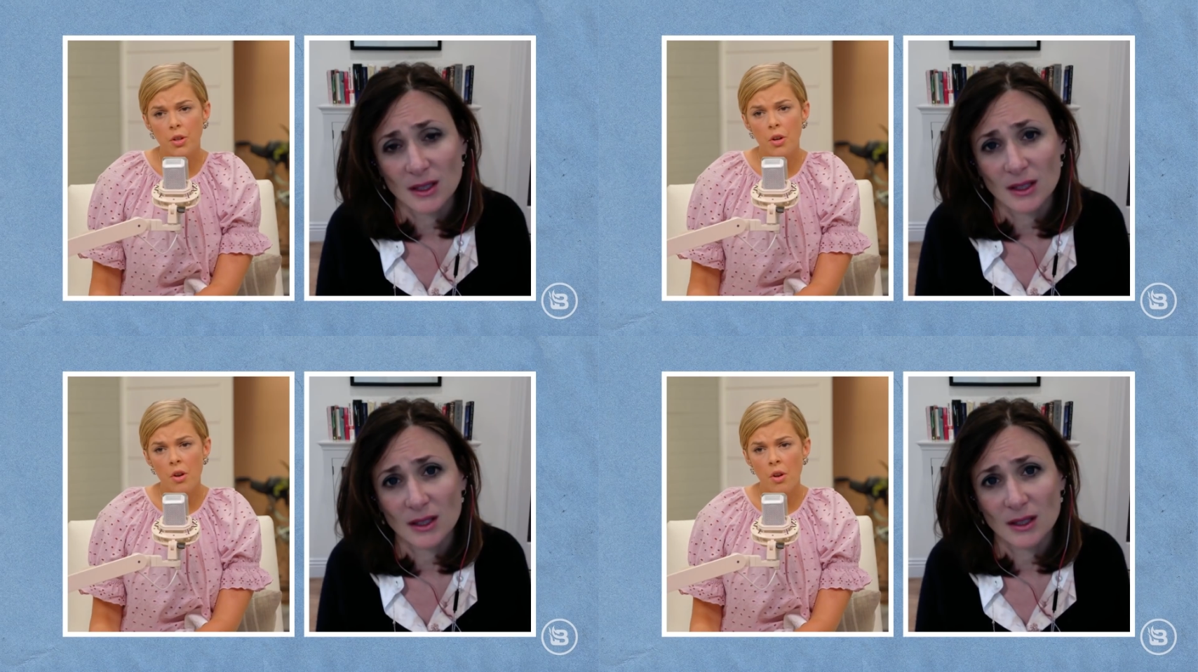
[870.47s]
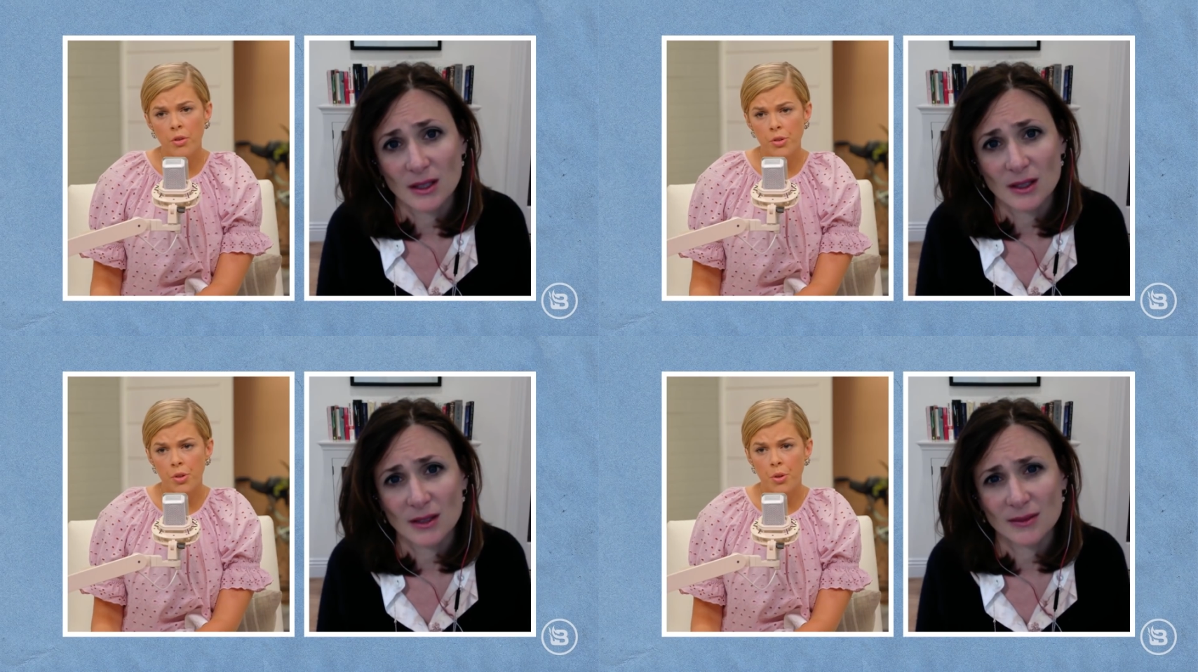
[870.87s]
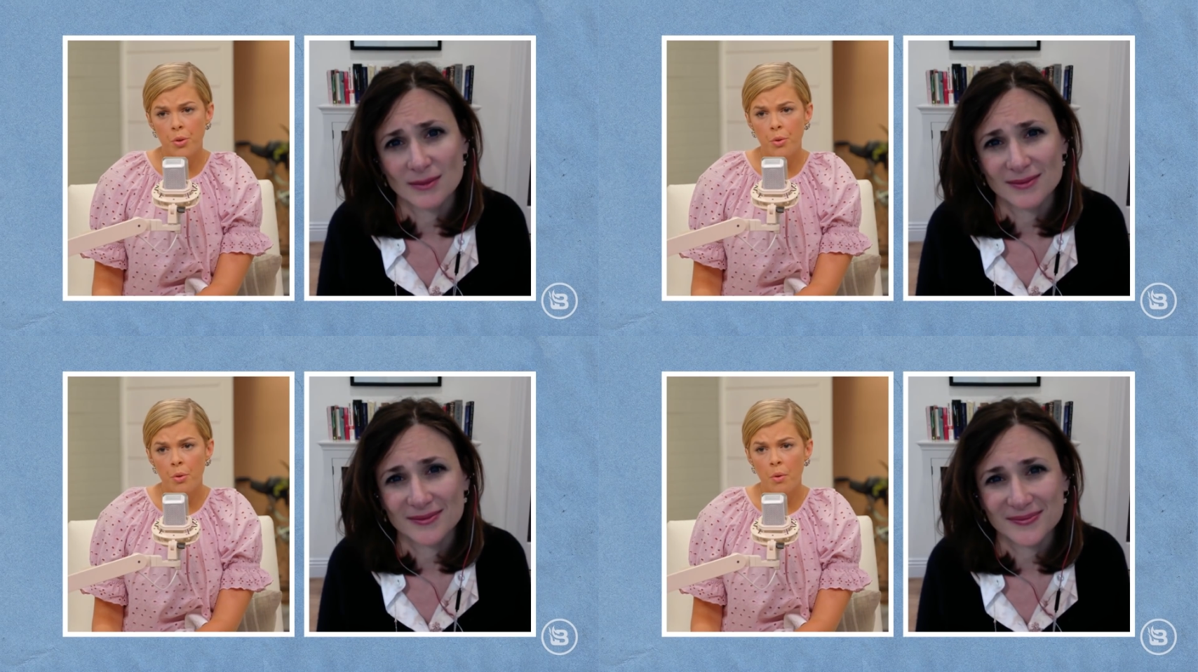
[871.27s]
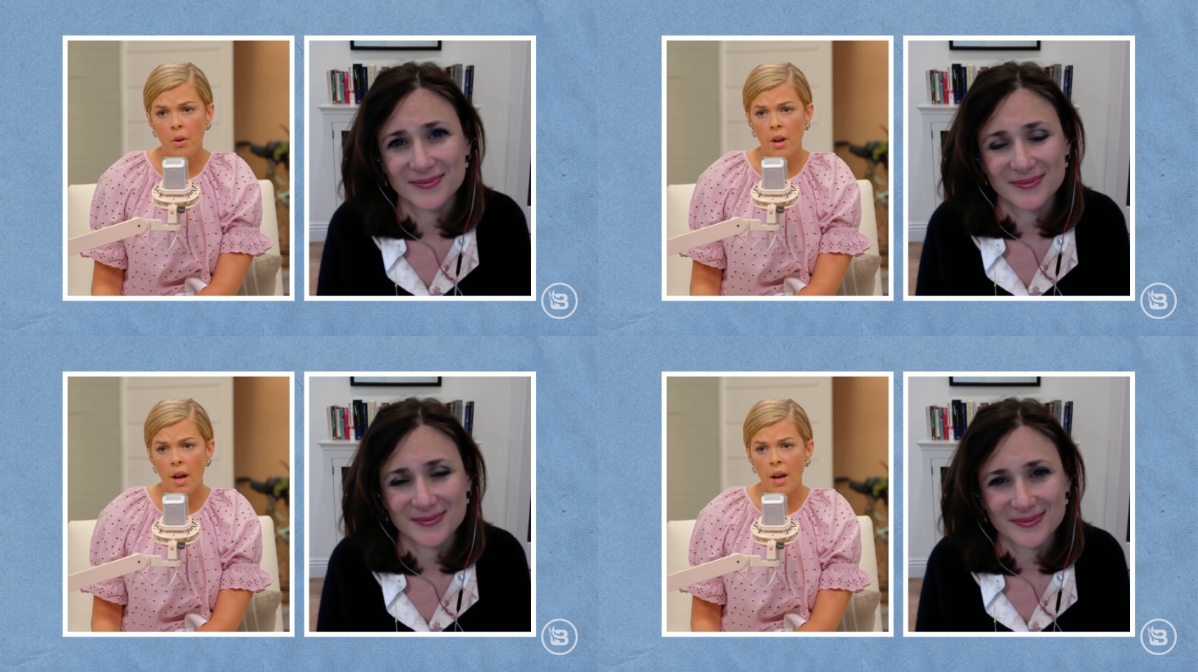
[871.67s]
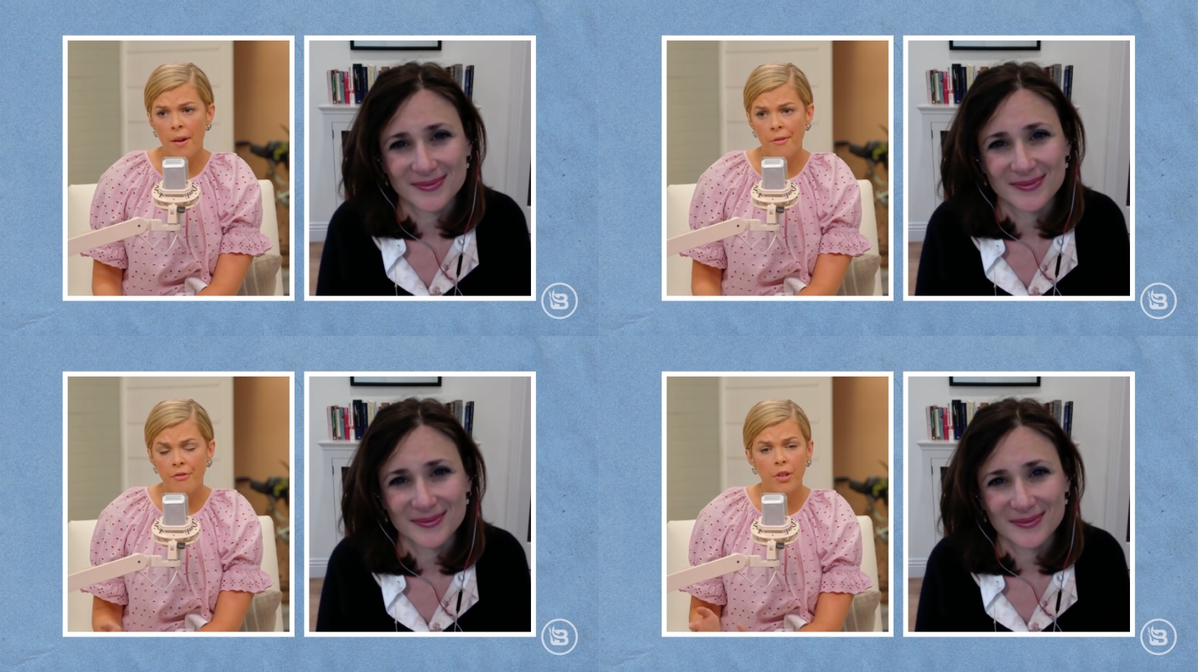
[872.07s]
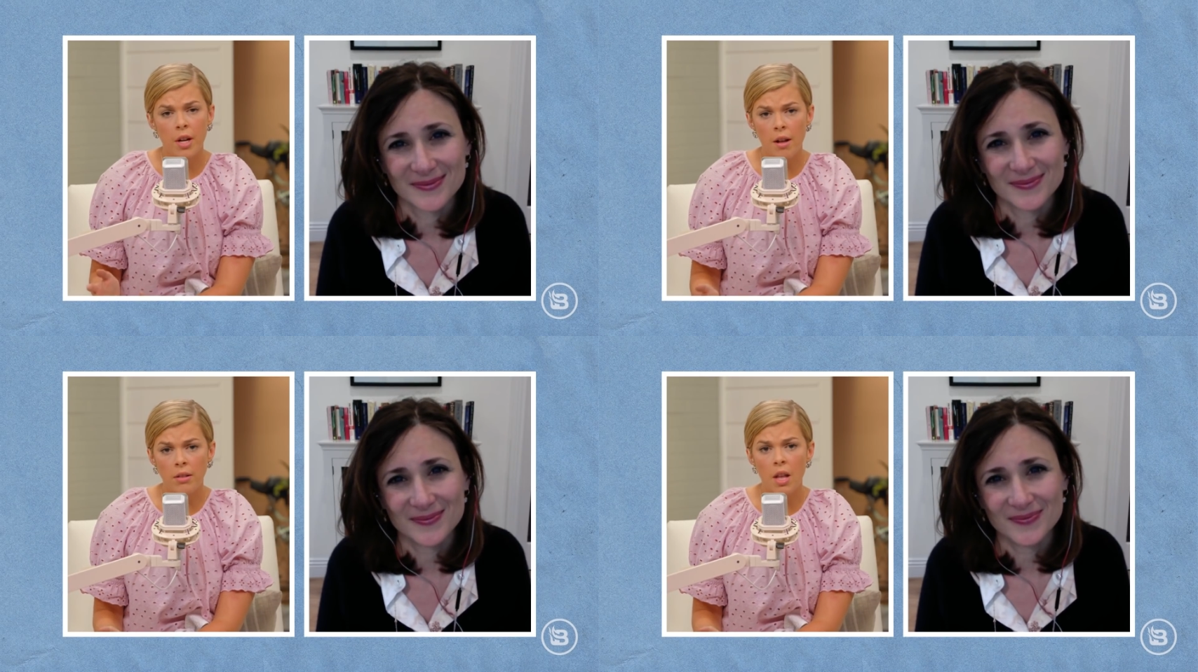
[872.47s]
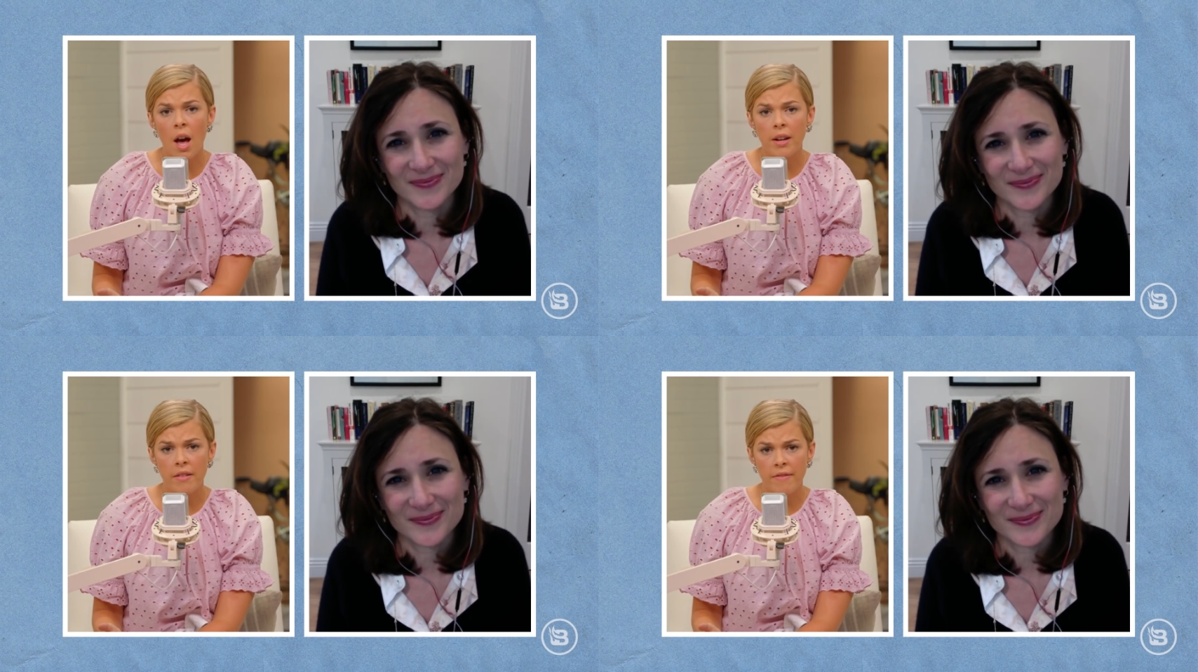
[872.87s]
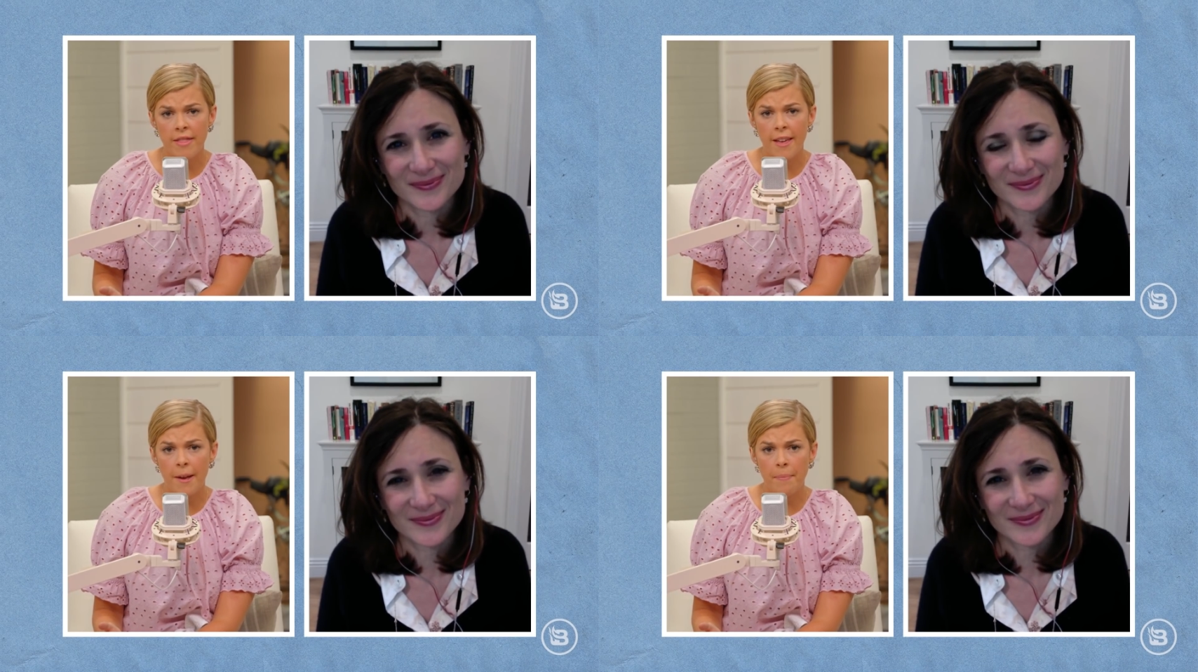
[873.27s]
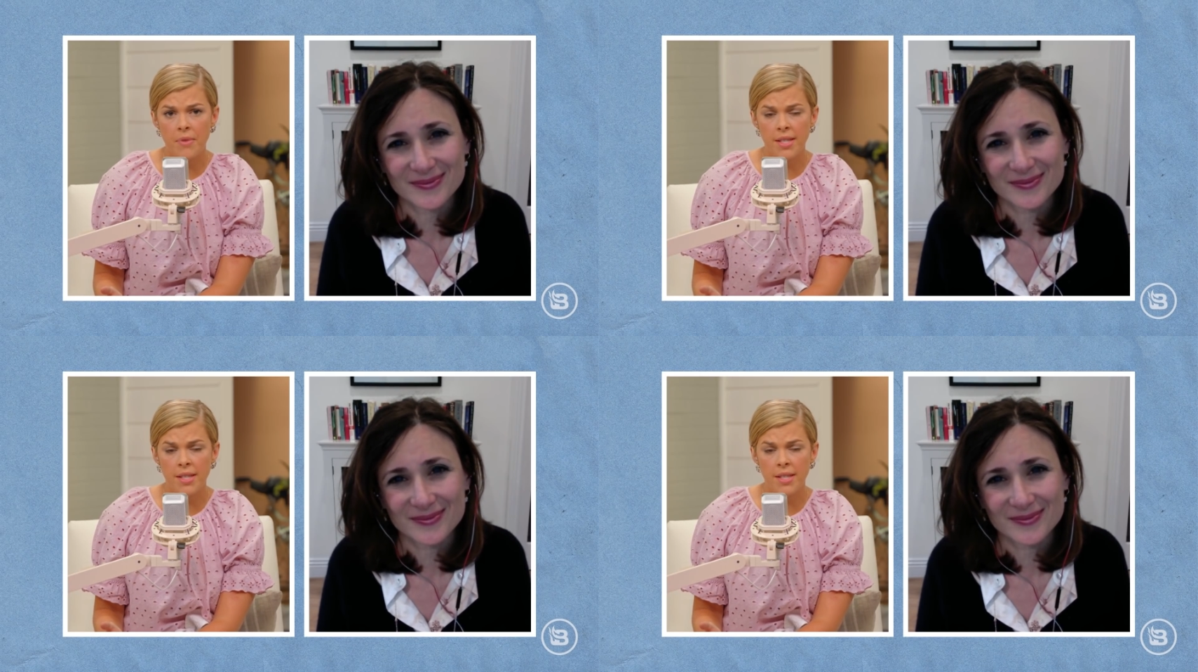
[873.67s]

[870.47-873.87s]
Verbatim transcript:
Speaker 1: girls who, uh, for a lot of them,